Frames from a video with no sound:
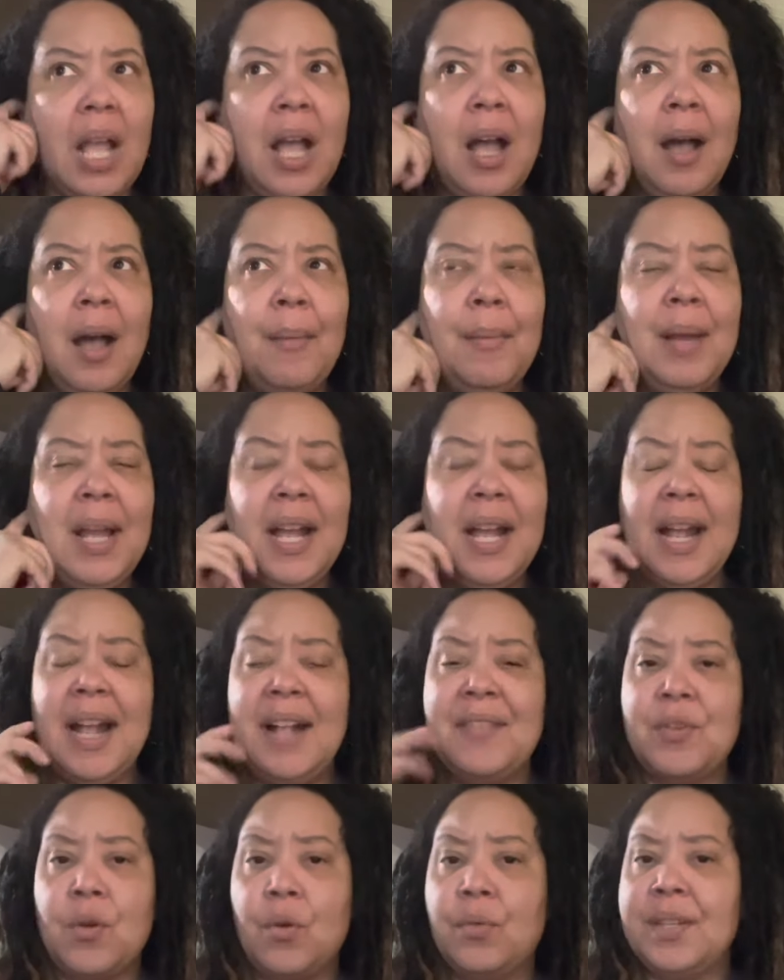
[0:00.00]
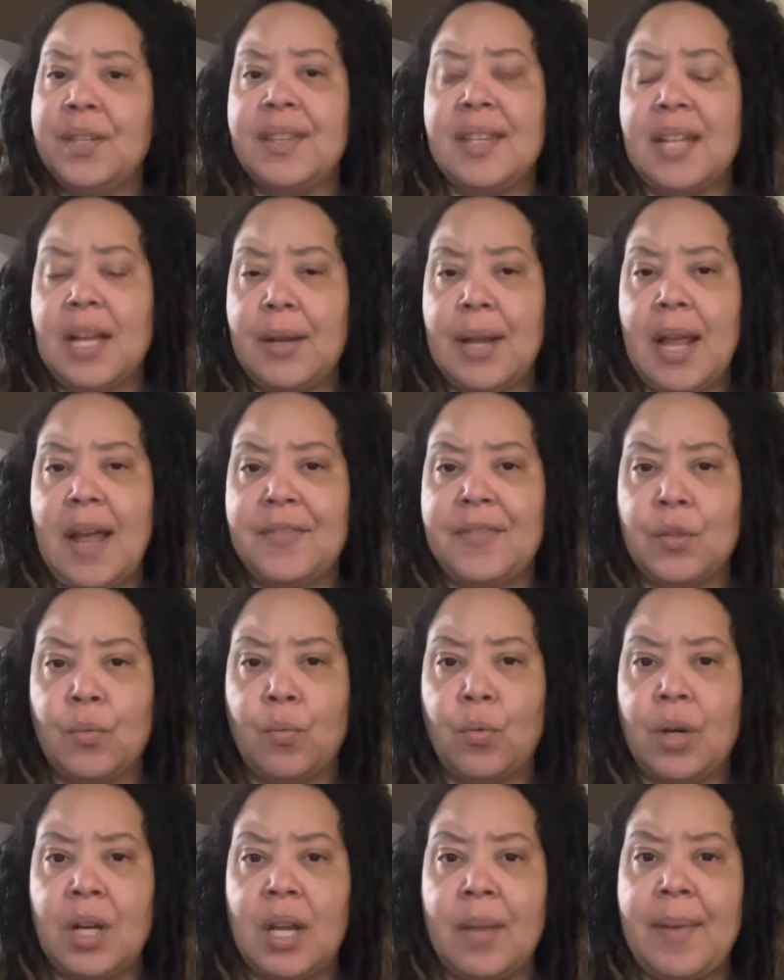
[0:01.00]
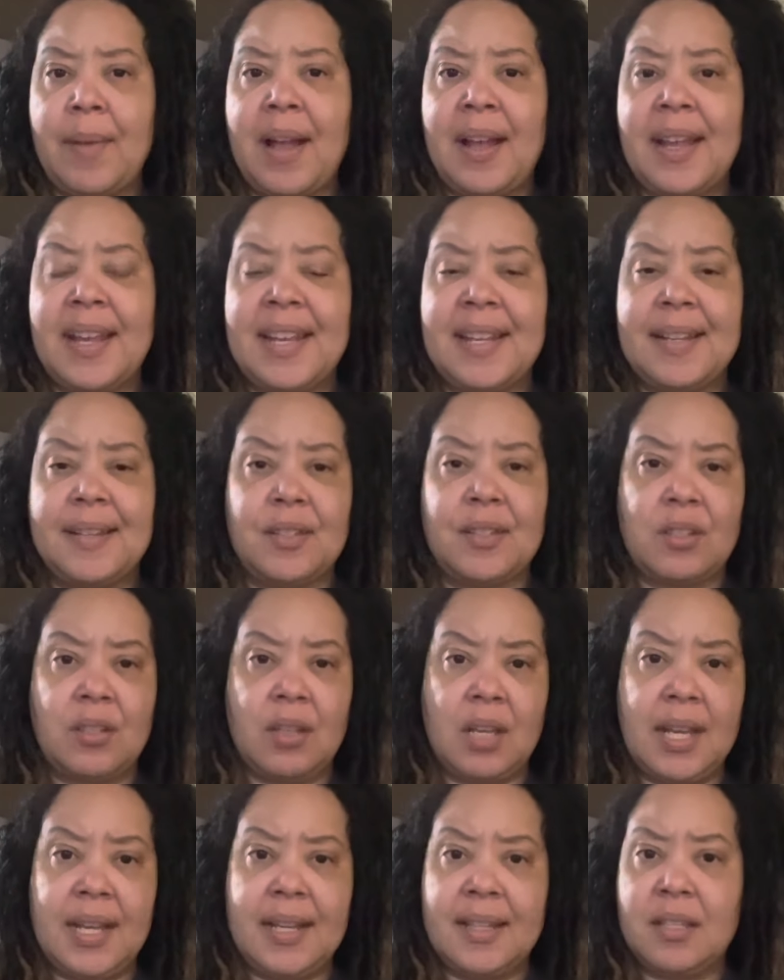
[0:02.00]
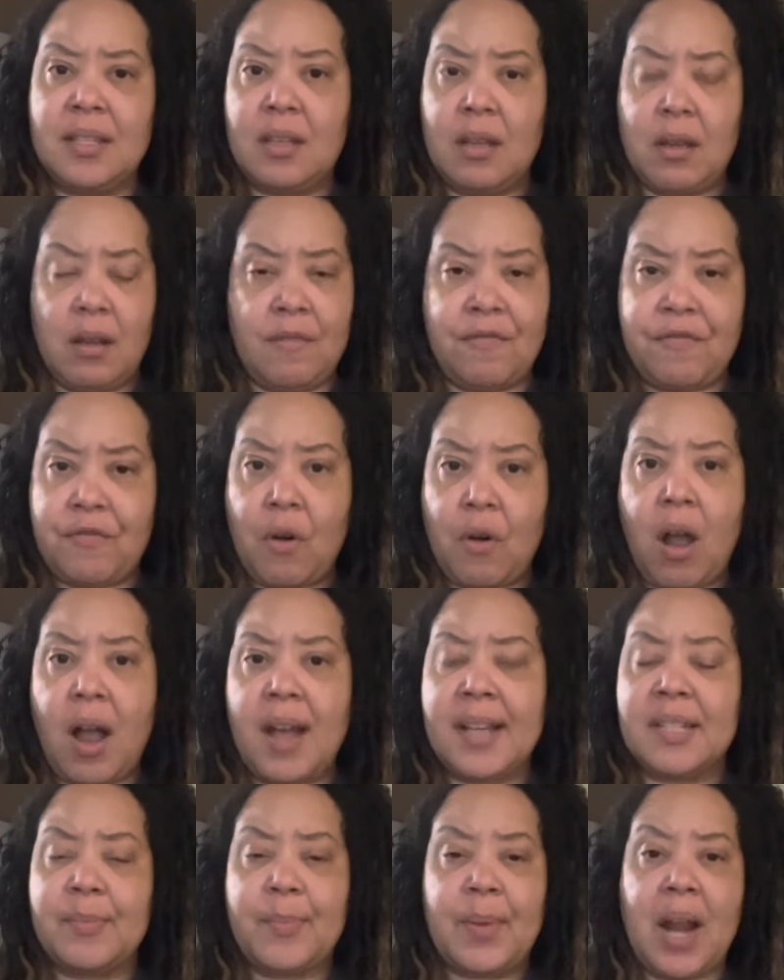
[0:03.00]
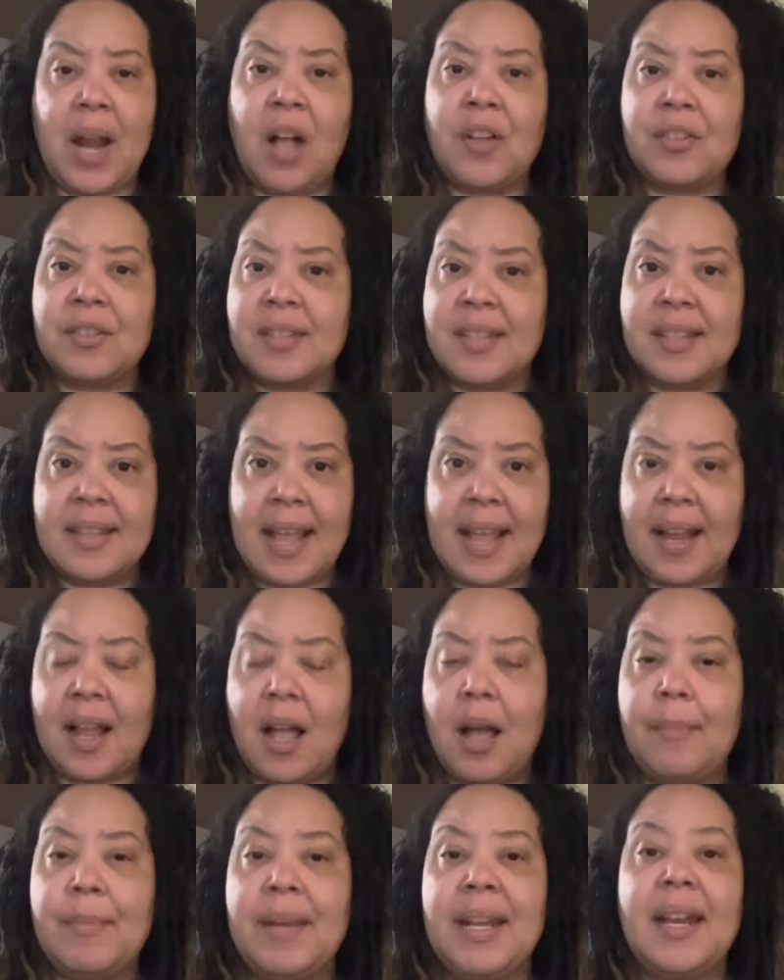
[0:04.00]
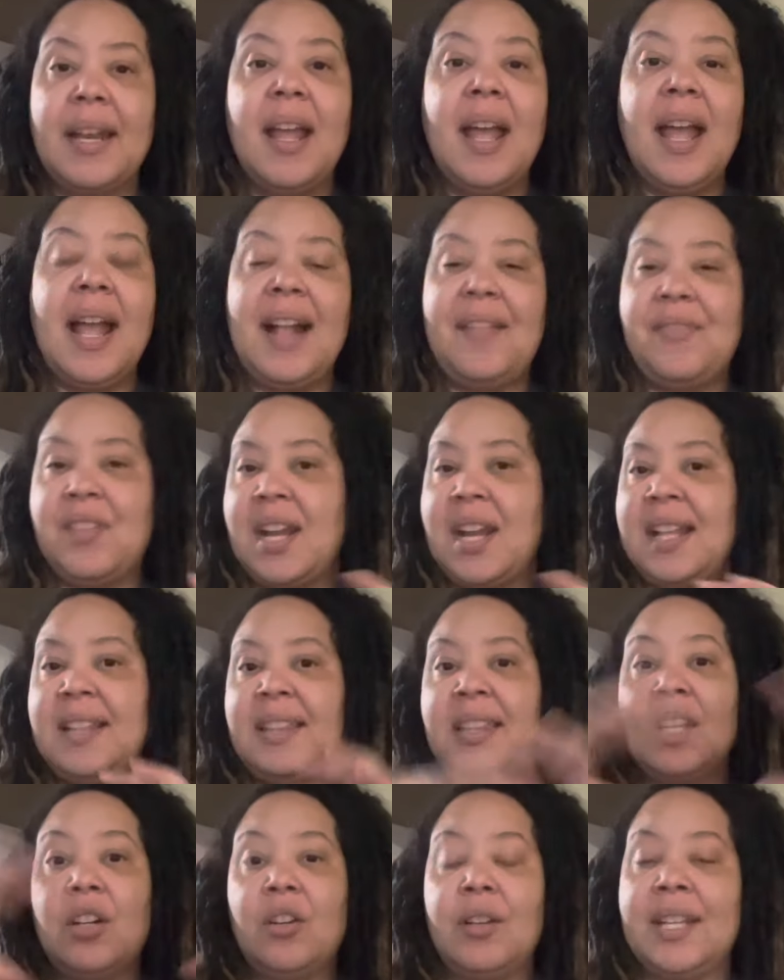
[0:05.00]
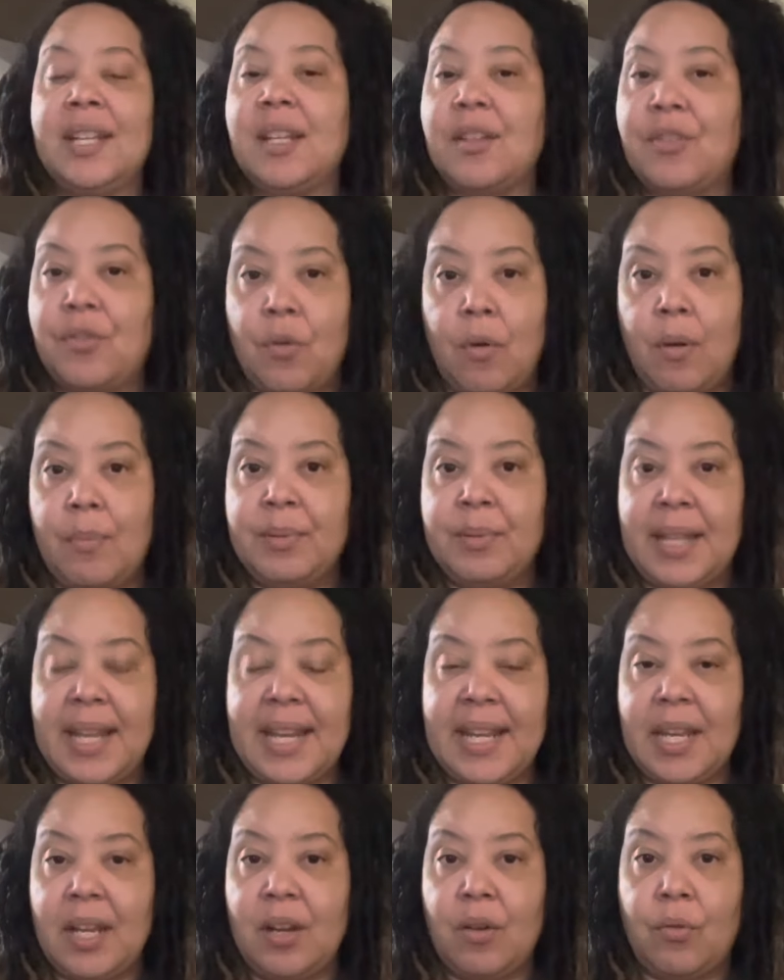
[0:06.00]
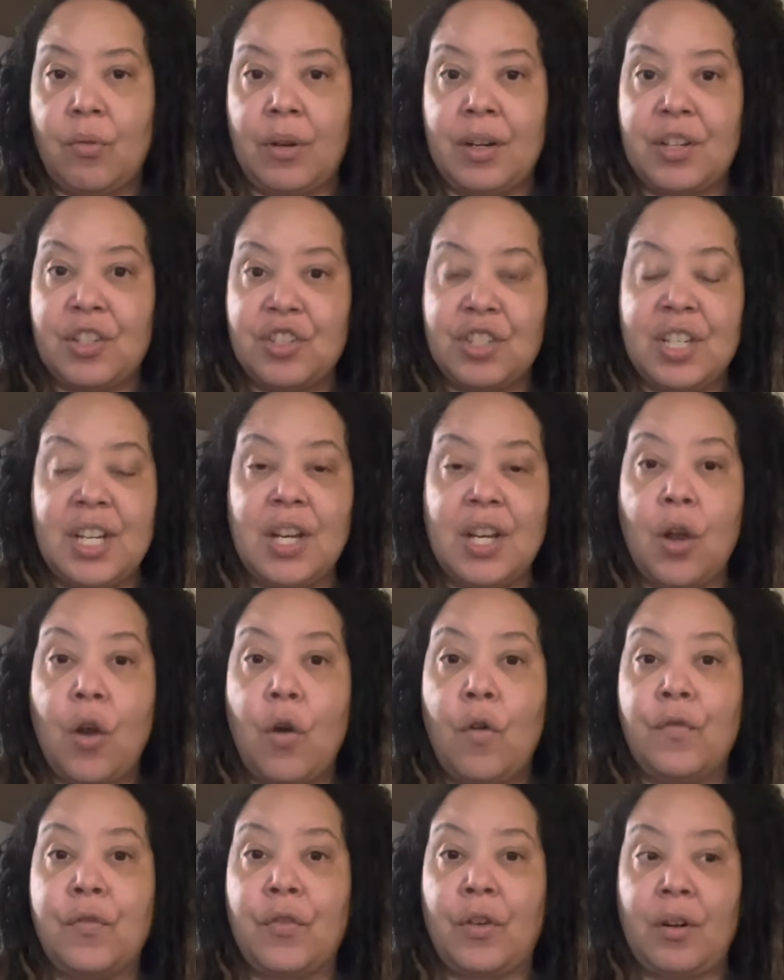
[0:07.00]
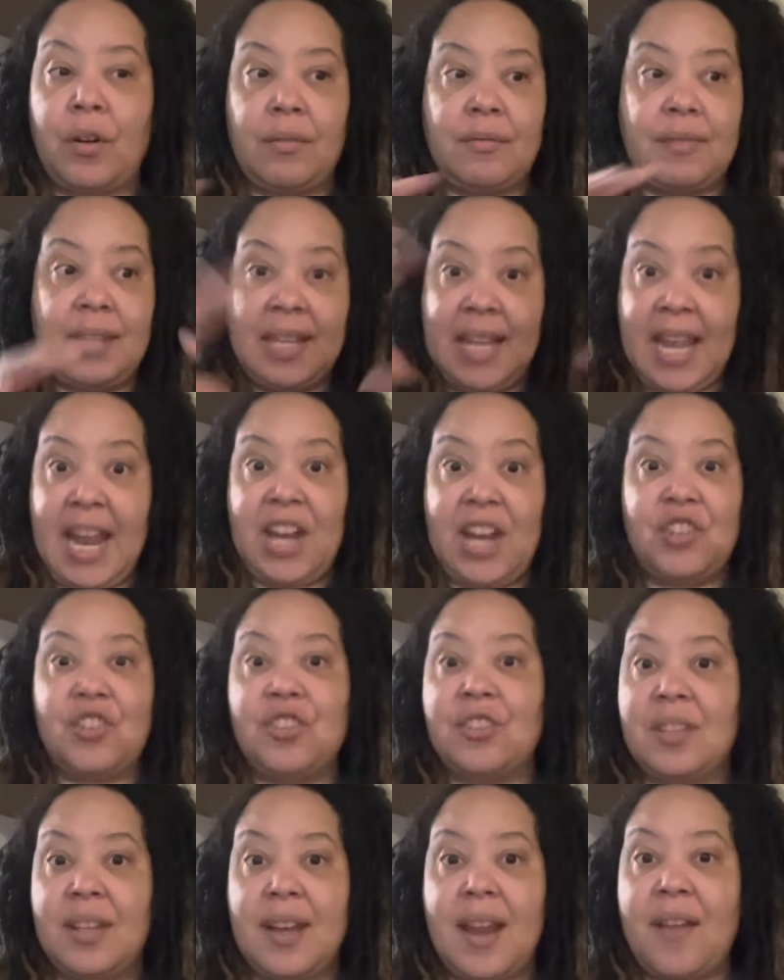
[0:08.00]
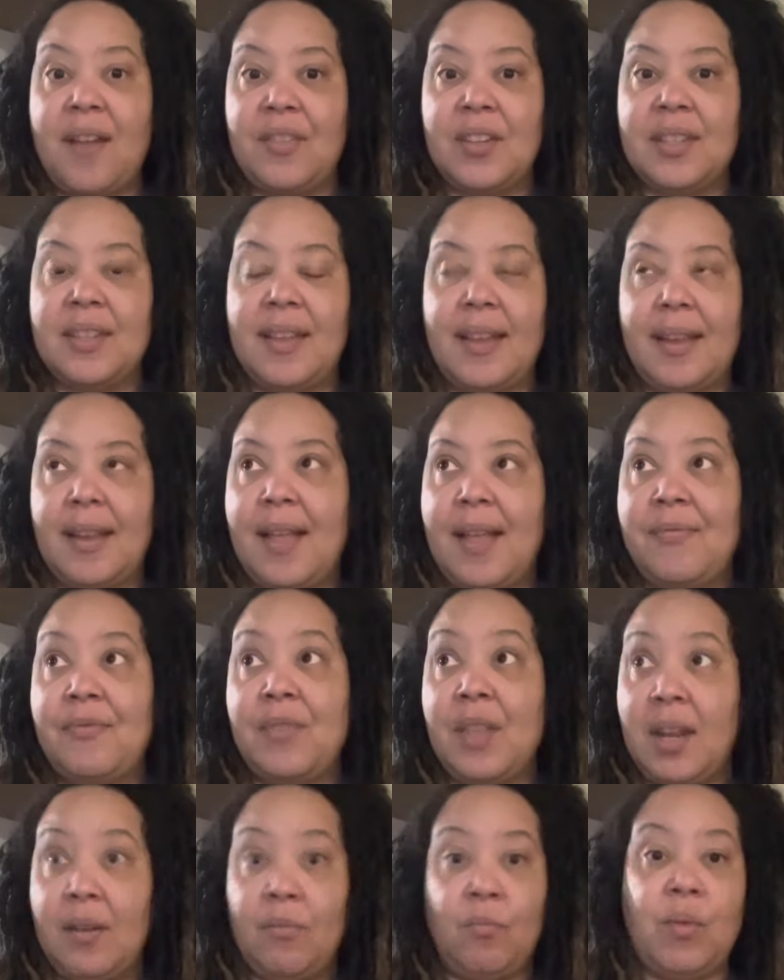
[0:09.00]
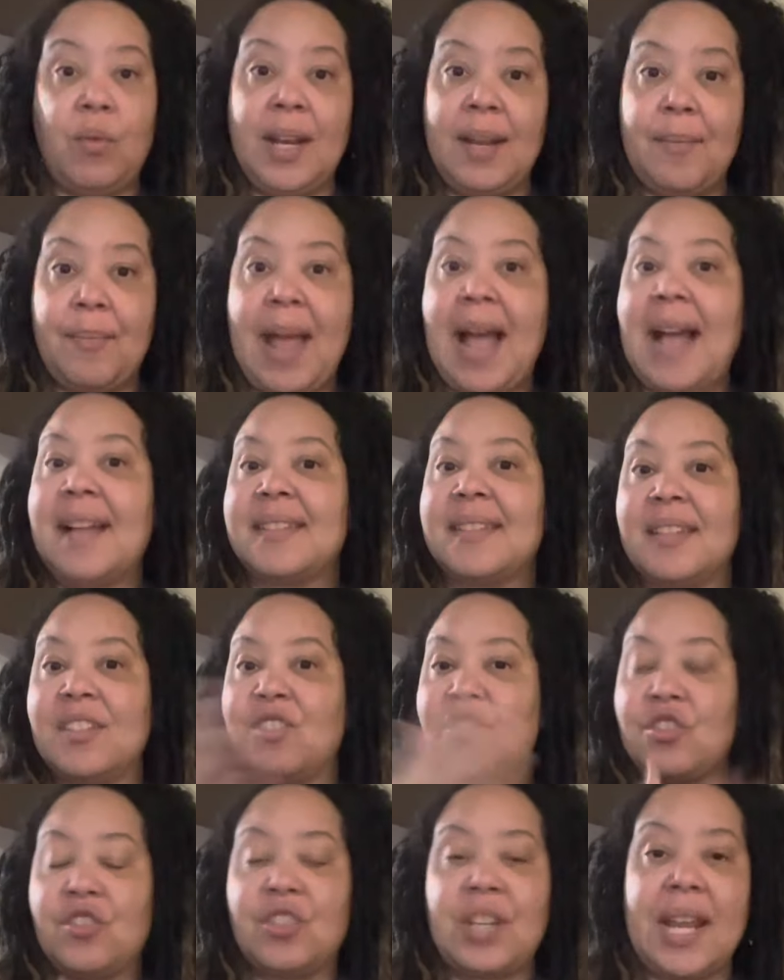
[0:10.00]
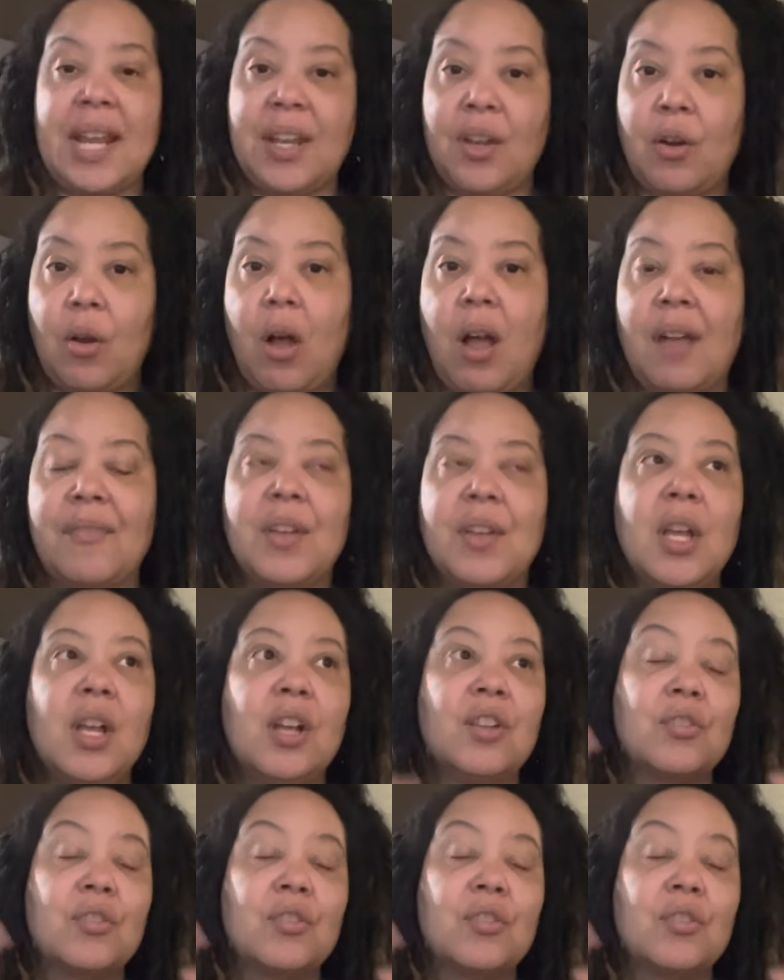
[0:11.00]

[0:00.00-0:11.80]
And the only thing I would have to worry about is a frost, but I'll see that coming, and then I literally could throw a blanket or a sheet over the cages and everything, and then when it passes, just take it off.